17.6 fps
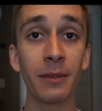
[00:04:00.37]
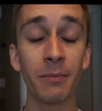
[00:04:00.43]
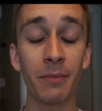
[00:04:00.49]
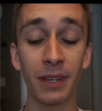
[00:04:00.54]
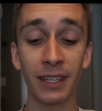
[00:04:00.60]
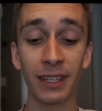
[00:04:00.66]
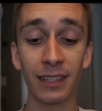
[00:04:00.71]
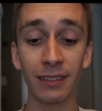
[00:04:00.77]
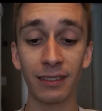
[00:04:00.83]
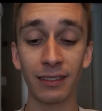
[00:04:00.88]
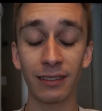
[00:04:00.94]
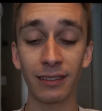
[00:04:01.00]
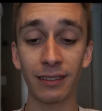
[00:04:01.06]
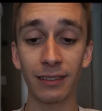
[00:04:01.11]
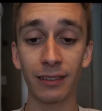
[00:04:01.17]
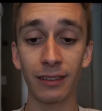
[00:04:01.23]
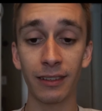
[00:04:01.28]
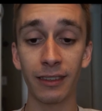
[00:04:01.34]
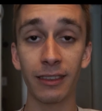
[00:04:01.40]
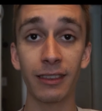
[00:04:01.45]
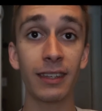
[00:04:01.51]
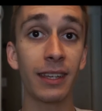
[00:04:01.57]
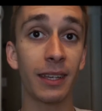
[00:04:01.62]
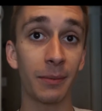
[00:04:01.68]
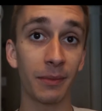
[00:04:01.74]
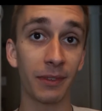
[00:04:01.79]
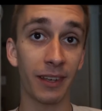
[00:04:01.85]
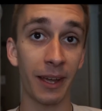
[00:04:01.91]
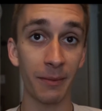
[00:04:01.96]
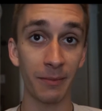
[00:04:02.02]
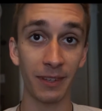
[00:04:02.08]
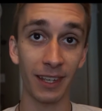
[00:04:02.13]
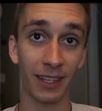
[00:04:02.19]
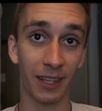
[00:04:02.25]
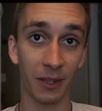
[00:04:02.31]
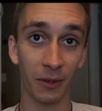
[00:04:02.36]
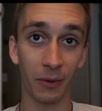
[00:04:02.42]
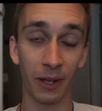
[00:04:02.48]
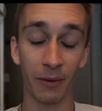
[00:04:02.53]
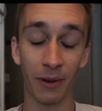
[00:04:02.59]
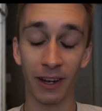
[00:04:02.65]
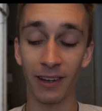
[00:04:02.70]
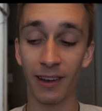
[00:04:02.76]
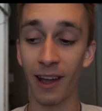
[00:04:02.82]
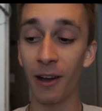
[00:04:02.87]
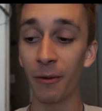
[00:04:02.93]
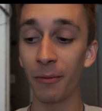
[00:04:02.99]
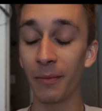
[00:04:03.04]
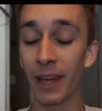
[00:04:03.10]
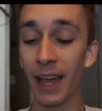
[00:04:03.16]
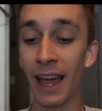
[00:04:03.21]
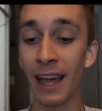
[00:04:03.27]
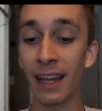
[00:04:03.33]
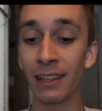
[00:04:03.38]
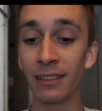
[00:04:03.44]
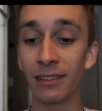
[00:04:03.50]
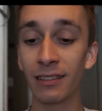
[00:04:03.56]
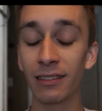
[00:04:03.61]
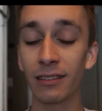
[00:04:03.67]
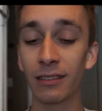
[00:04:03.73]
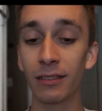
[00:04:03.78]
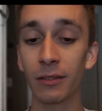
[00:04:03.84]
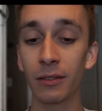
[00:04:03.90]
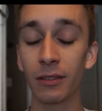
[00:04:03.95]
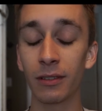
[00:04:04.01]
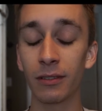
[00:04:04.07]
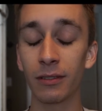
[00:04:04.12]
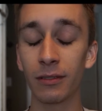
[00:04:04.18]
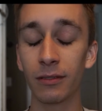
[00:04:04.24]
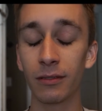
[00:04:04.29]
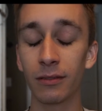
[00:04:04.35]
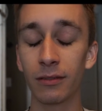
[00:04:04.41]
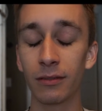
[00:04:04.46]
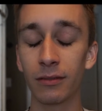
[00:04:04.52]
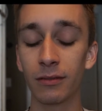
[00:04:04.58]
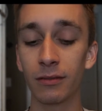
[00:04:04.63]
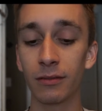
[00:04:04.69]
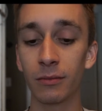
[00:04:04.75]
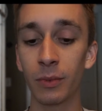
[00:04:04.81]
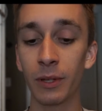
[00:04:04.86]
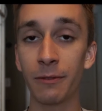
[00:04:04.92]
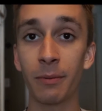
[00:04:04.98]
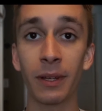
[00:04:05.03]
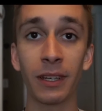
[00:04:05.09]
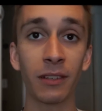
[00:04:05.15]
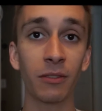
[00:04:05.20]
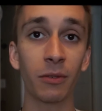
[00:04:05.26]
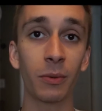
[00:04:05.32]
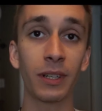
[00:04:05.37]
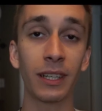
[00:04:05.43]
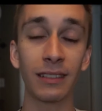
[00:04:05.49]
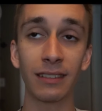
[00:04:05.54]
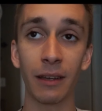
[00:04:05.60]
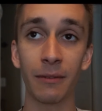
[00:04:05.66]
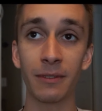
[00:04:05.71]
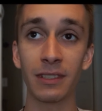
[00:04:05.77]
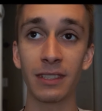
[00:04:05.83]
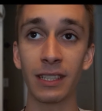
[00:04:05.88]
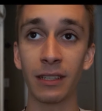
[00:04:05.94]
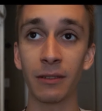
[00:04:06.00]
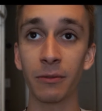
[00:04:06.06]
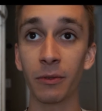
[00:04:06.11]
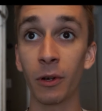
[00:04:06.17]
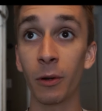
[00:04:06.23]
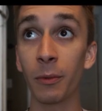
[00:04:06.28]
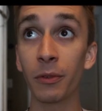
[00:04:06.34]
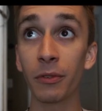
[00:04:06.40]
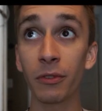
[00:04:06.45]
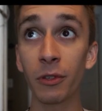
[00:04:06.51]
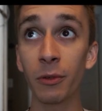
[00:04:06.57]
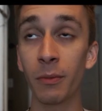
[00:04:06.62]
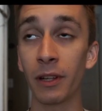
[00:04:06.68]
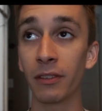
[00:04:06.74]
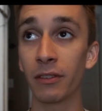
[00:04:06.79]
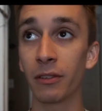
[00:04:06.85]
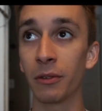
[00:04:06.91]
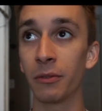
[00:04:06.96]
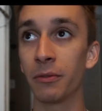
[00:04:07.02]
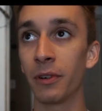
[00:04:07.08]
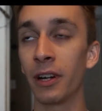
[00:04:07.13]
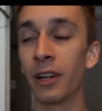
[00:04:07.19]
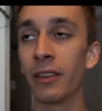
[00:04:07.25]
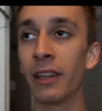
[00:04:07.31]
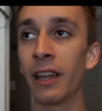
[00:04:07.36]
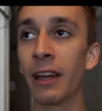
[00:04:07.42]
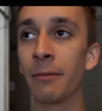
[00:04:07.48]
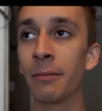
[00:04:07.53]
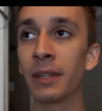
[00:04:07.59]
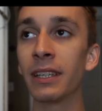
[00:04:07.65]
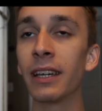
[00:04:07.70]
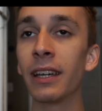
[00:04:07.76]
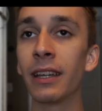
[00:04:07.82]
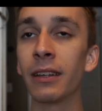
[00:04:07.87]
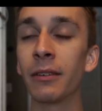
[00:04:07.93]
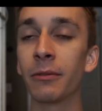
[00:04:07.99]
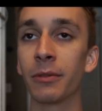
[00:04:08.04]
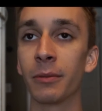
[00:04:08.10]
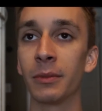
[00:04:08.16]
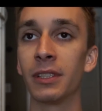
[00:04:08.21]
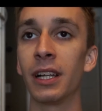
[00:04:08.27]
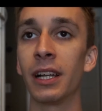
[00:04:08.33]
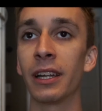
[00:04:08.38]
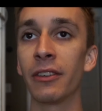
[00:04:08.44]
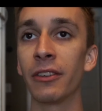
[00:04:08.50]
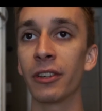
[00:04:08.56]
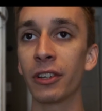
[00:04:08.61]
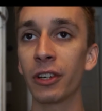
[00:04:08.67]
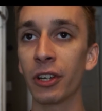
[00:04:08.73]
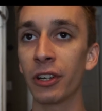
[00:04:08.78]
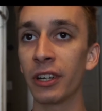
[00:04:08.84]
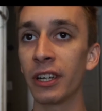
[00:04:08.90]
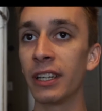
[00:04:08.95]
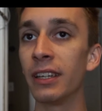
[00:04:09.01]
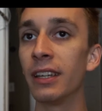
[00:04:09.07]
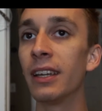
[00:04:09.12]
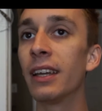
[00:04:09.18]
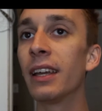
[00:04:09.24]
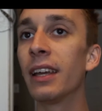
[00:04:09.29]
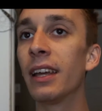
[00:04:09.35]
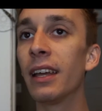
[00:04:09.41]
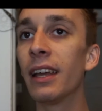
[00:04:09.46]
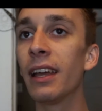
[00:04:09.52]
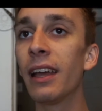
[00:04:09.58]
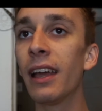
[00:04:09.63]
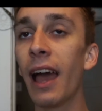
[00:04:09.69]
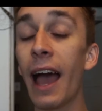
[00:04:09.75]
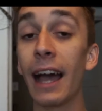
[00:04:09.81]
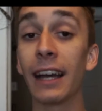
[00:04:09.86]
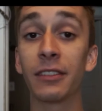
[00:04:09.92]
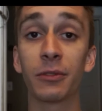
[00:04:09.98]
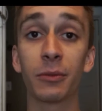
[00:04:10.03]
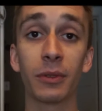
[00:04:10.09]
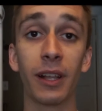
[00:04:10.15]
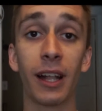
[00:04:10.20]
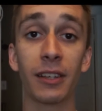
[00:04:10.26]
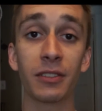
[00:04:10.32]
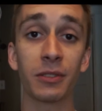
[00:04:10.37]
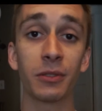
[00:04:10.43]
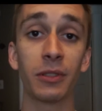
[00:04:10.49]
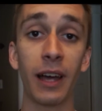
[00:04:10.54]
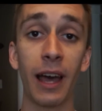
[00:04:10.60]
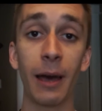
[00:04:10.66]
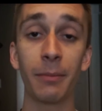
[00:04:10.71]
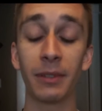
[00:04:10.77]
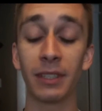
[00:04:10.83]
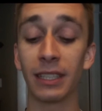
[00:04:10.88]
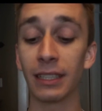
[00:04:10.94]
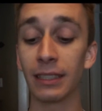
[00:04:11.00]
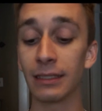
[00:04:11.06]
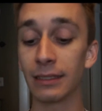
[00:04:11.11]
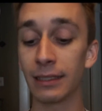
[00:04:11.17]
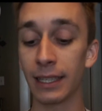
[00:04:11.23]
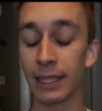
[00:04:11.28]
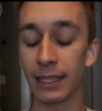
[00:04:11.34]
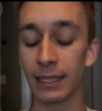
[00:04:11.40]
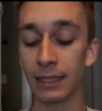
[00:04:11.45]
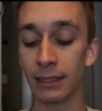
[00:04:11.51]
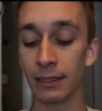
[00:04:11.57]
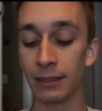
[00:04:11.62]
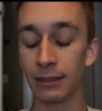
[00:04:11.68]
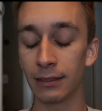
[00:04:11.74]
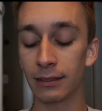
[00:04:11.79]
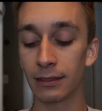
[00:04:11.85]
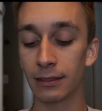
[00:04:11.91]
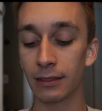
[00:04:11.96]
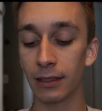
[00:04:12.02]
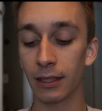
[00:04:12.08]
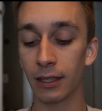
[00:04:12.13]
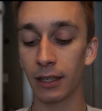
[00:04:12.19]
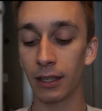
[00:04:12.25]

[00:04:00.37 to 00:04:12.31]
biggest themes I am taking away right now, as we've been in 2017 for almost 2 months so far, that I've been getting from a lot of the current astrological happenings, is